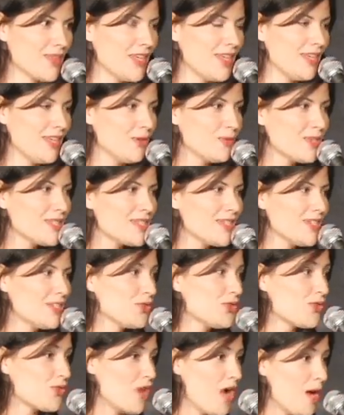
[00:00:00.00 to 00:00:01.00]
He was
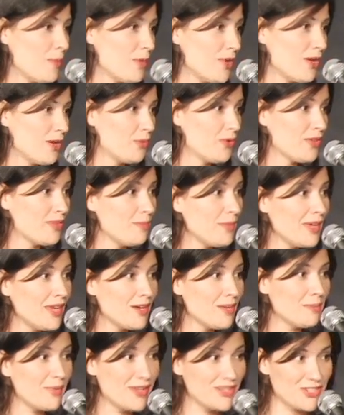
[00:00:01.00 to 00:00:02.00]
in drama with me
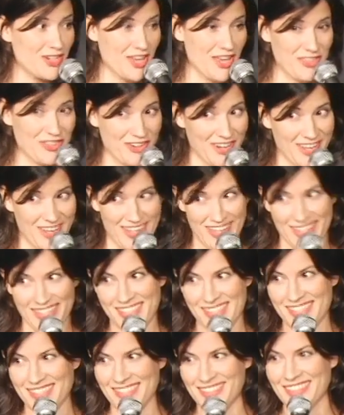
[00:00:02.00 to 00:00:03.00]
and a bunch of other
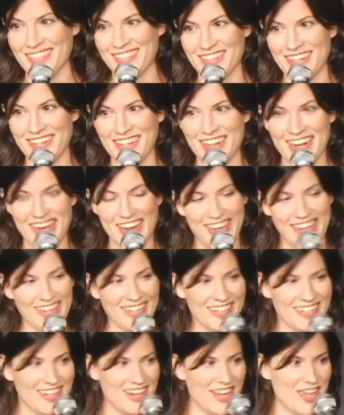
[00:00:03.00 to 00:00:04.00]
geeks, all
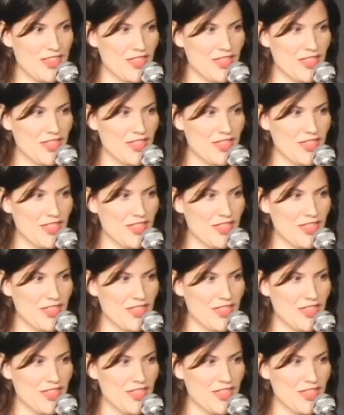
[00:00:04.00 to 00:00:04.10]
right?